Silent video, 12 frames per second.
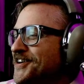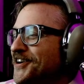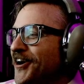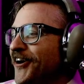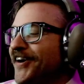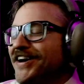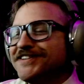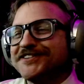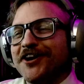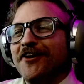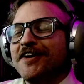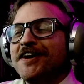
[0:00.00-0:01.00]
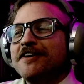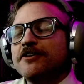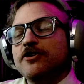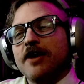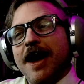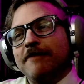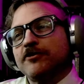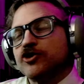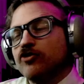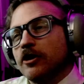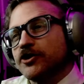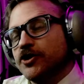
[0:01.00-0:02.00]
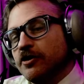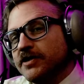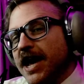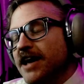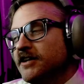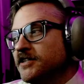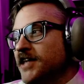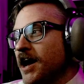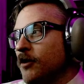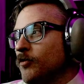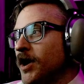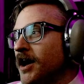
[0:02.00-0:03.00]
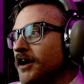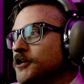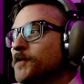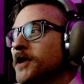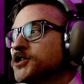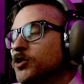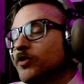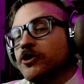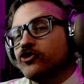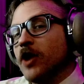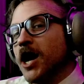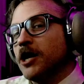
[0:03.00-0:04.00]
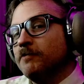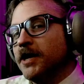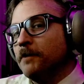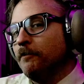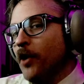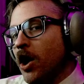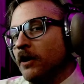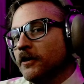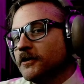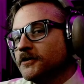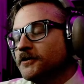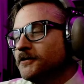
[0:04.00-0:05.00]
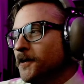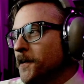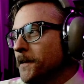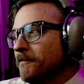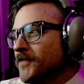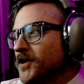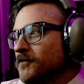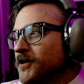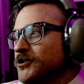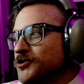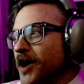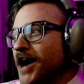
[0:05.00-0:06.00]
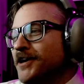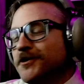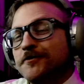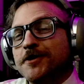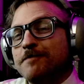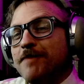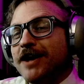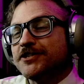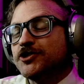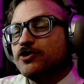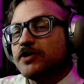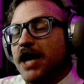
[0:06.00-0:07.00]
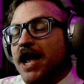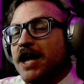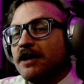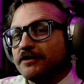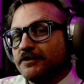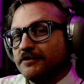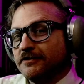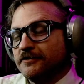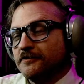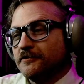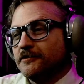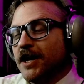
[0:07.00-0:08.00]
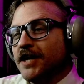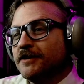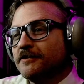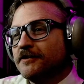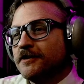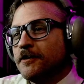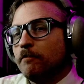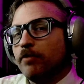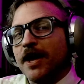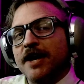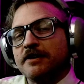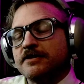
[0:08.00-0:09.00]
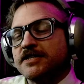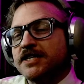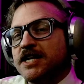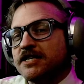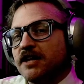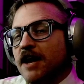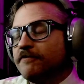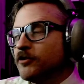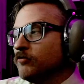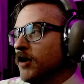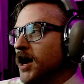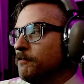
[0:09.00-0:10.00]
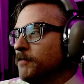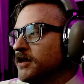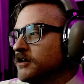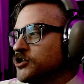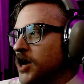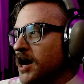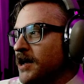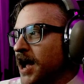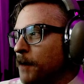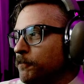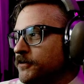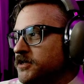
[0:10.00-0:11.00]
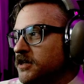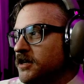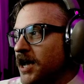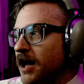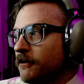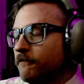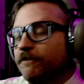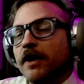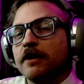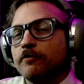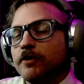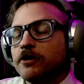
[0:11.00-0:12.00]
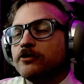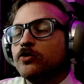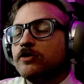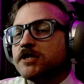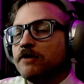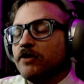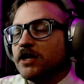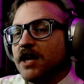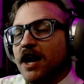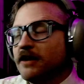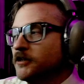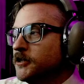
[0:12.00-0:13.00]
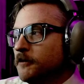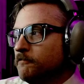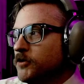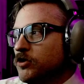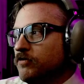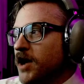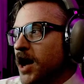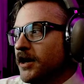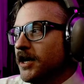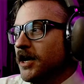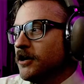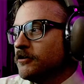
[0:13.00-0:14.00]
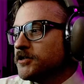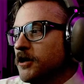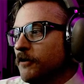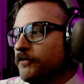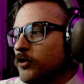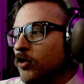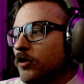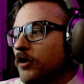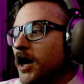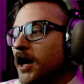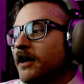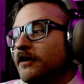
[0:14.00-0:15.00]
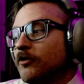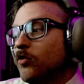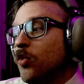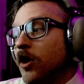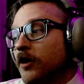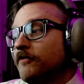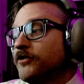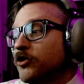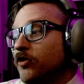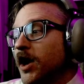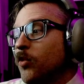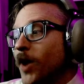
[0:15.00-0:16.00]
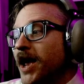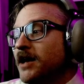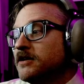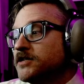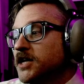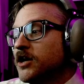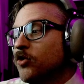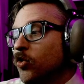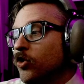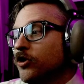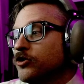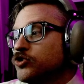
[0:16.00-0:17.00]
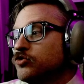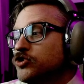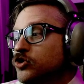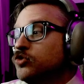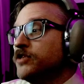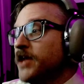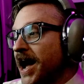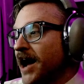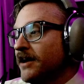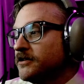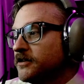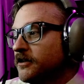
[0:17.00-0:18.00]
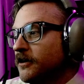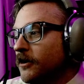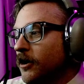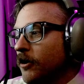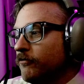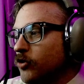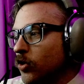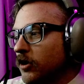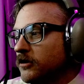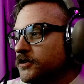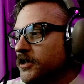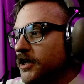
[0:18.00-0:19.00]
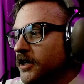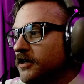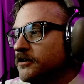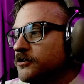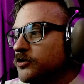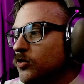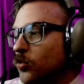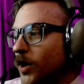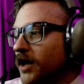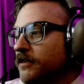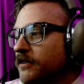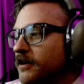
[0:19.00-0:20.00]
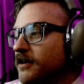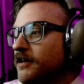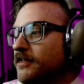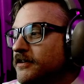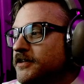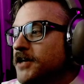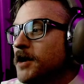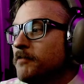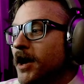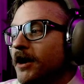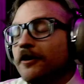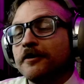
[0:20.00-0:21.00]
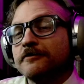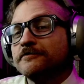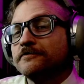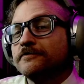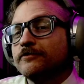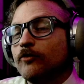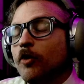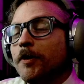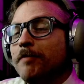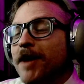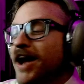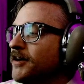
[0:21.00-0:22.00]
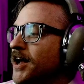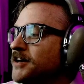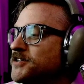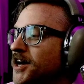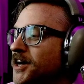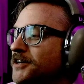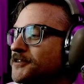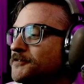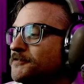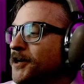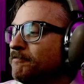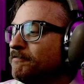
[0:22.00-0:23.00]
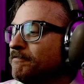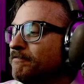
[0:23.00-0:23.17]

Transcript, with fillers: you know? And so you have to structure your days that way, especially when you're trying to be a baller, when you're trying to do the best you can, right? Planting seeds left and right, being the Johnny Appleseed of the Catholic faith. When you're doing stuff like that, you've got to get yourself in order. And one of the great ways in order to do that, of course, is with the Saint Maker. We'll be back in ninety seconds. Yeah.